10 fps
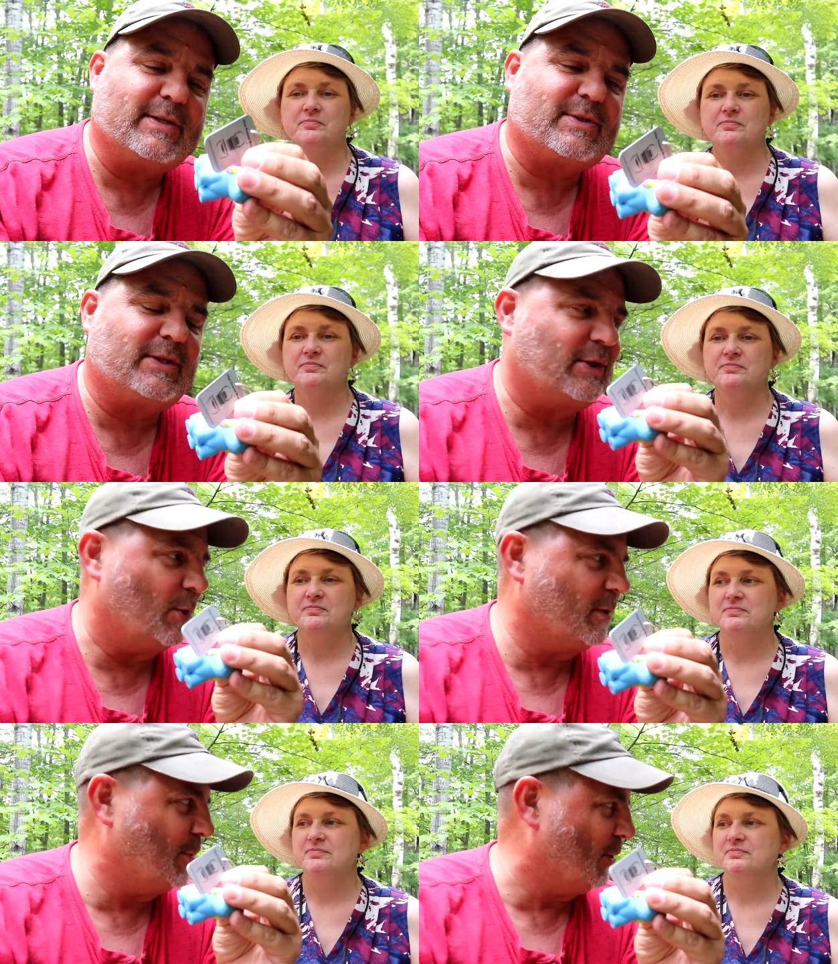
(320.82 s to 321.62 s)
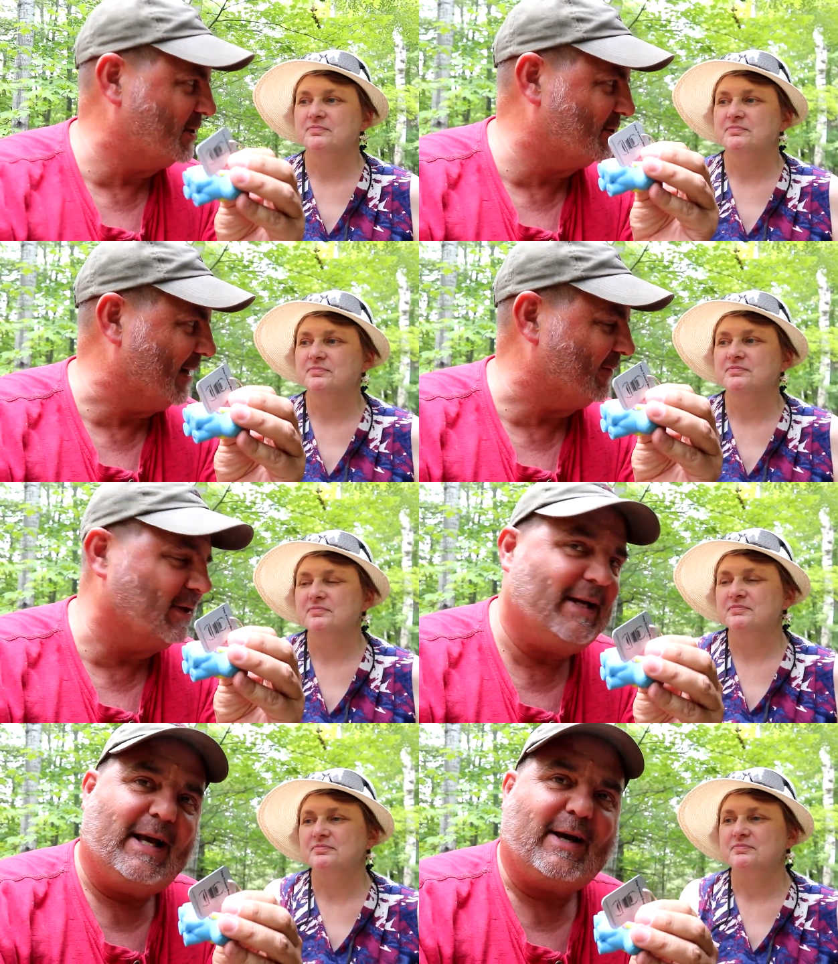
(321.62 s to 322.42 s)
Speaker 1: is to go to Port
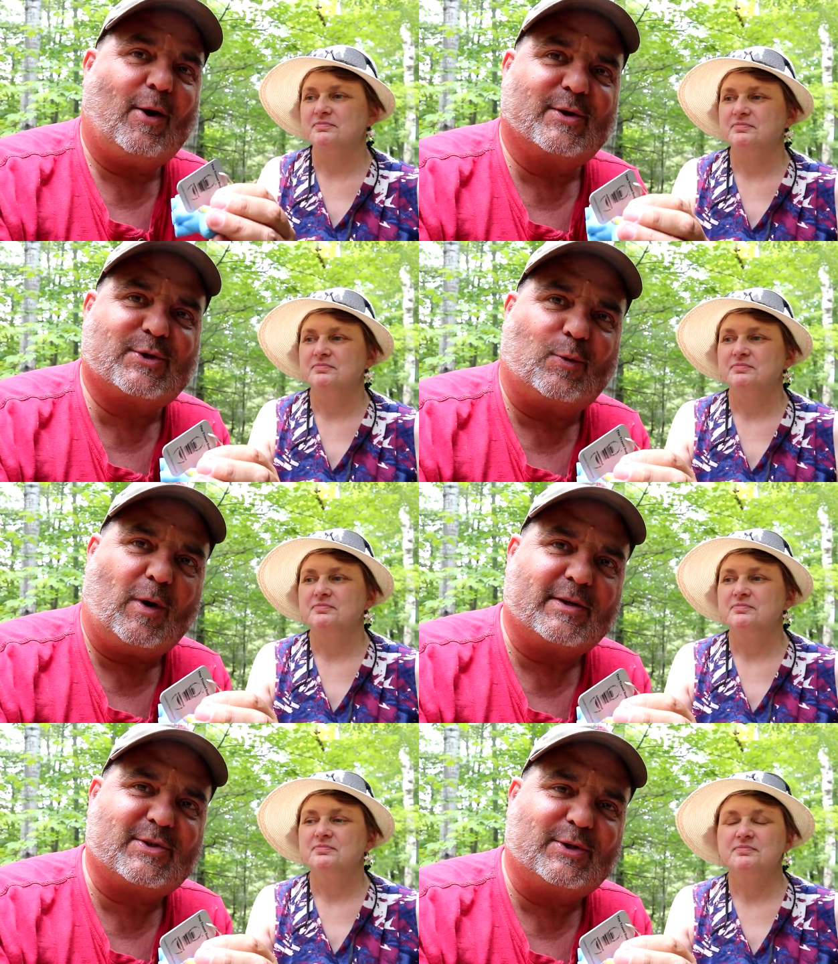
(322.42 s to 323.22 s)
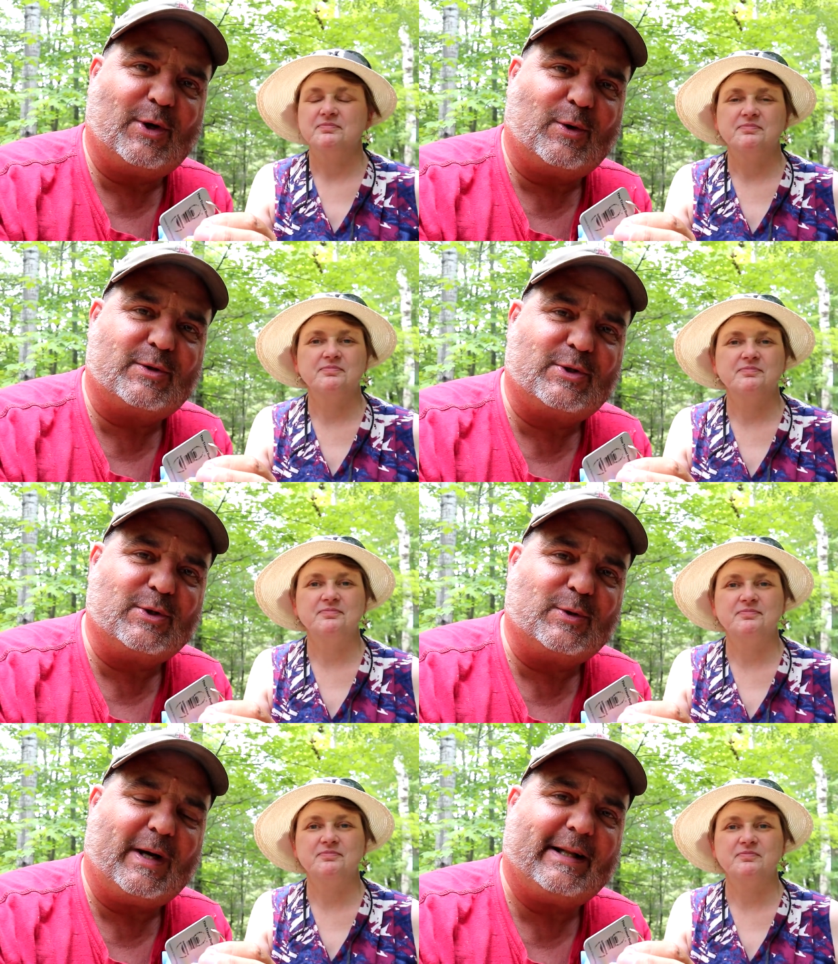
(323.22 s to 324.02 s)
Severn. It also wants to go
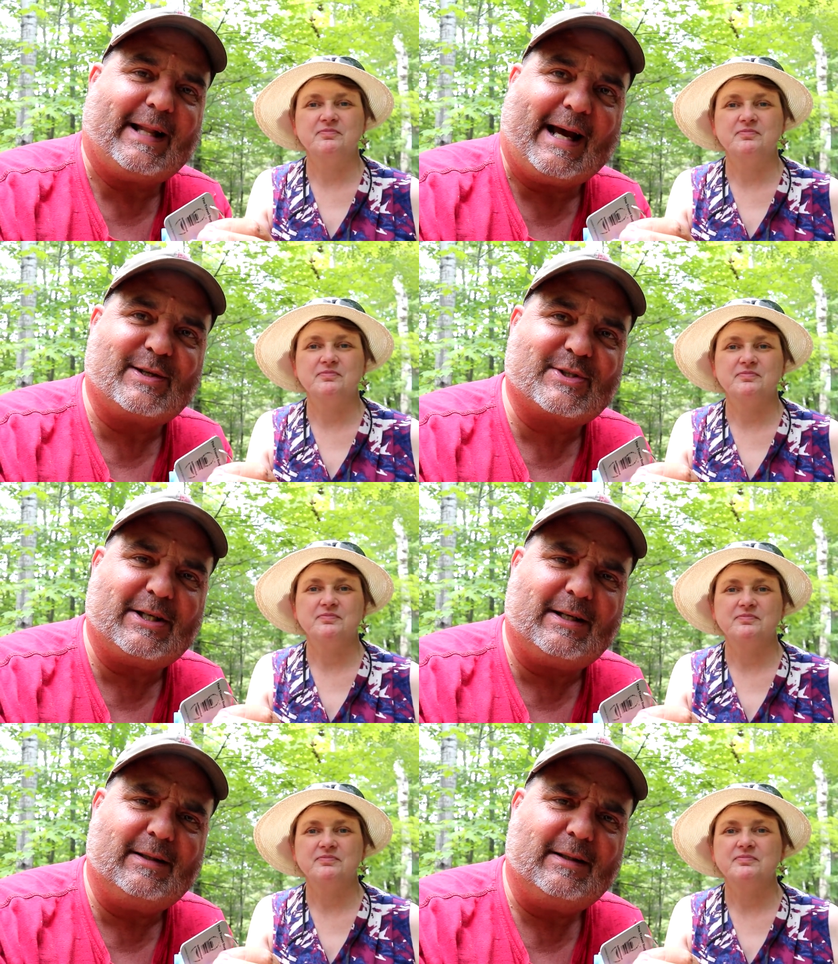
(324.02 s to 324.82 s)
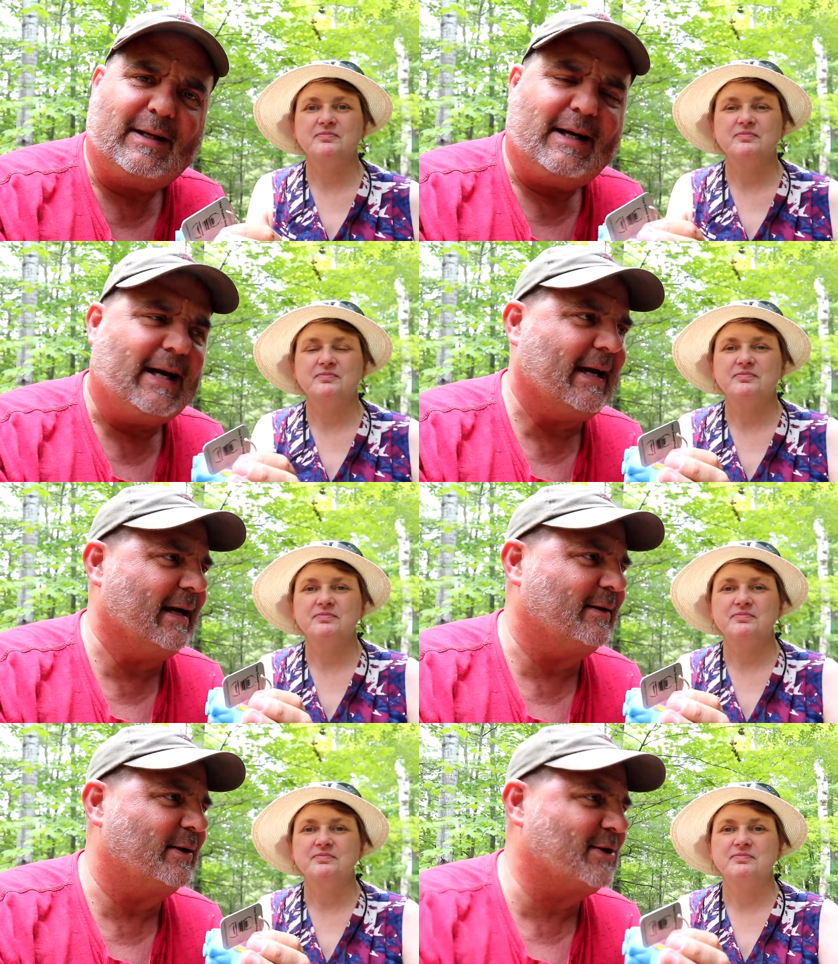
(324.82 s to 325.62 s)
to Alaska,
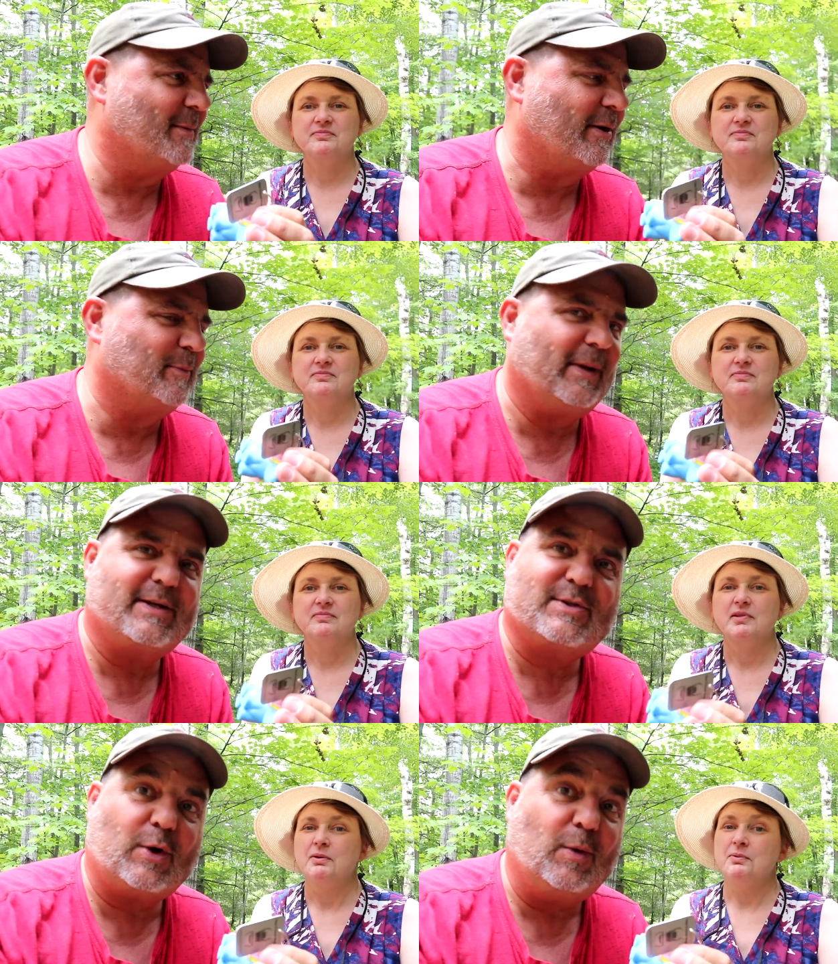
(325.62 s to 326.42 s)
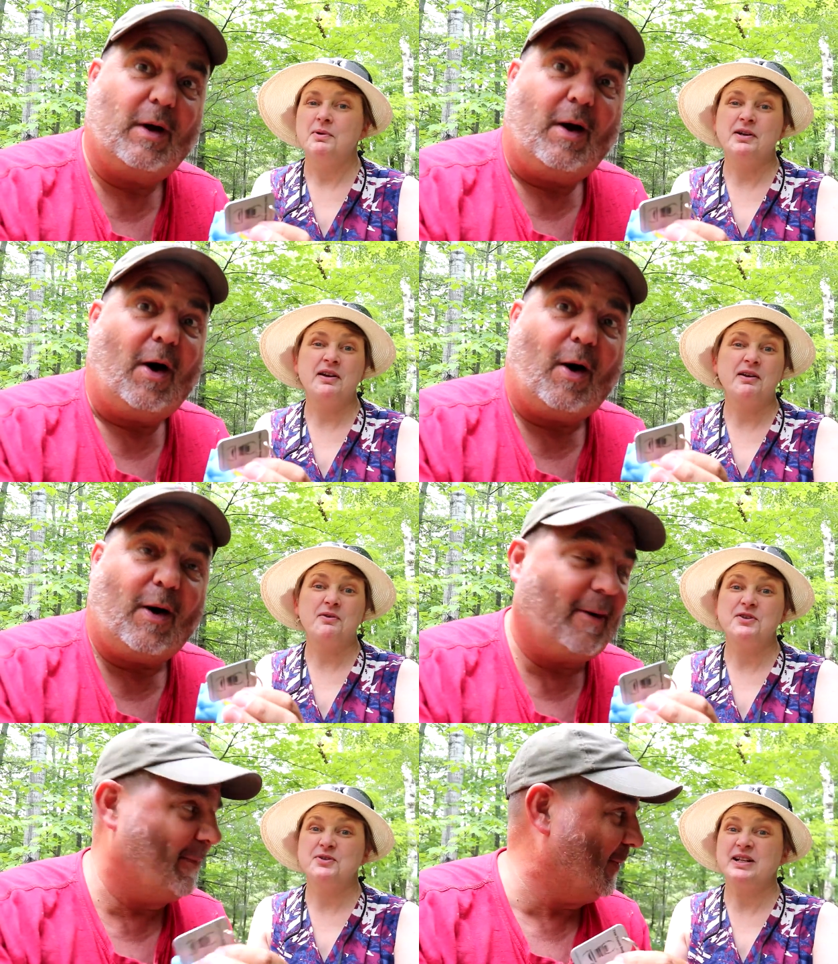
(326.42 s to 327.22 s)
and some other place. So
Speaker 2: we're not
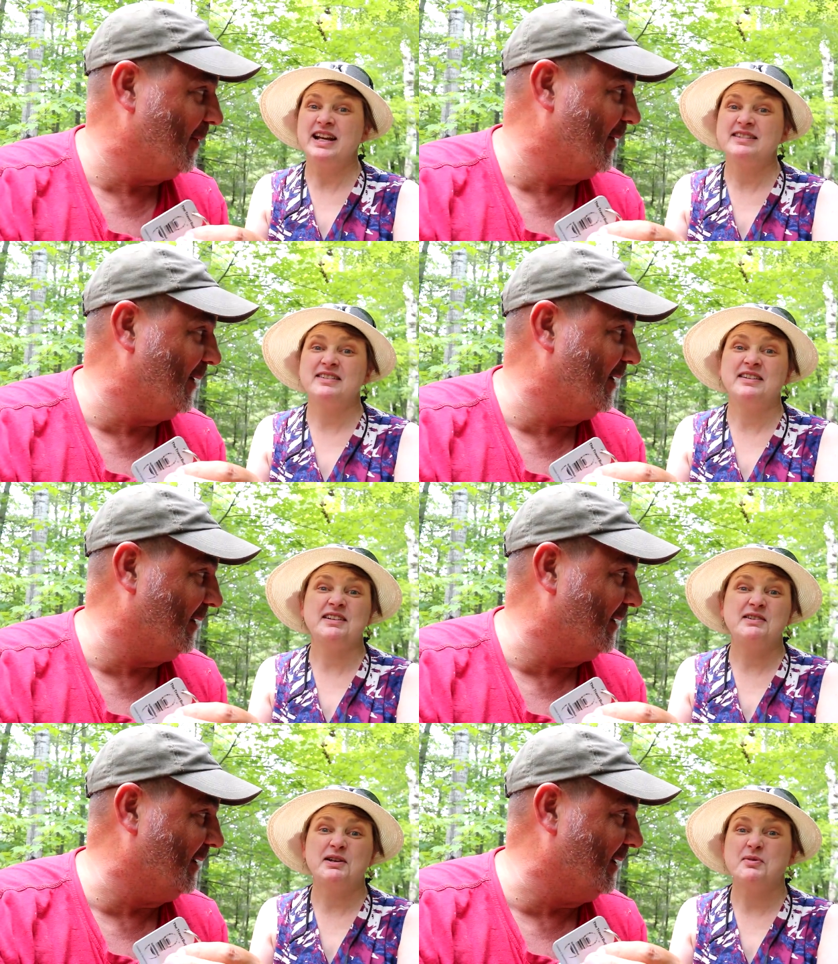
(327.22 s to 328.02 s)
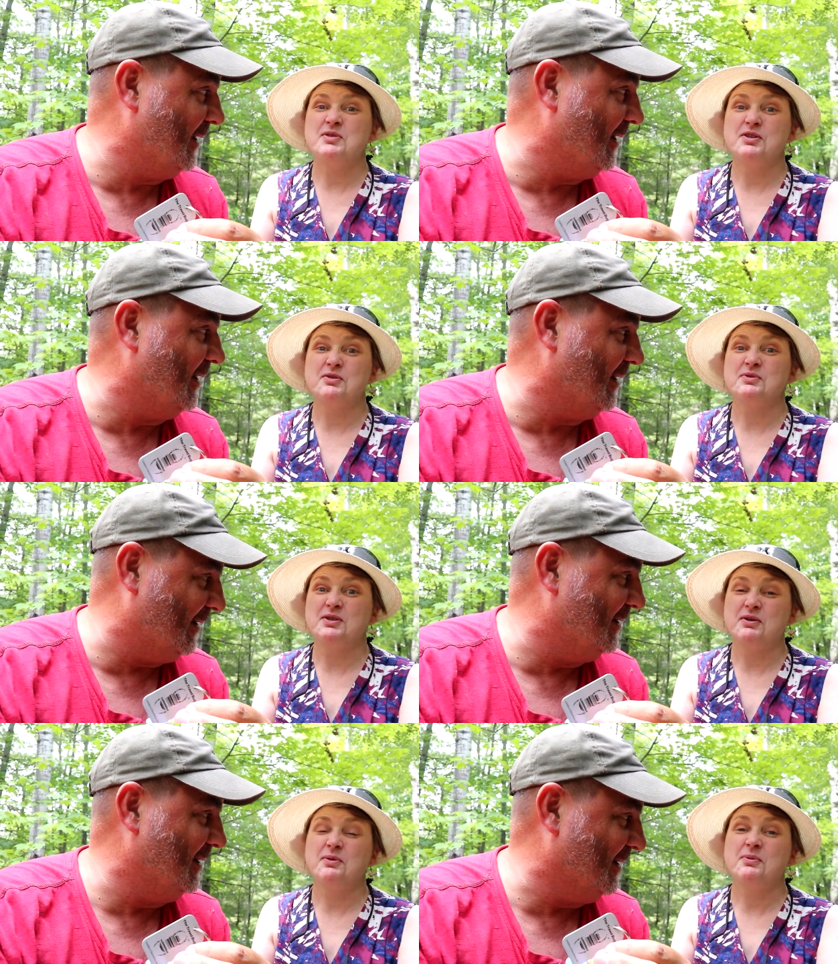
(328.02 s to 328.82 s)
going to Alaska anytime soon. So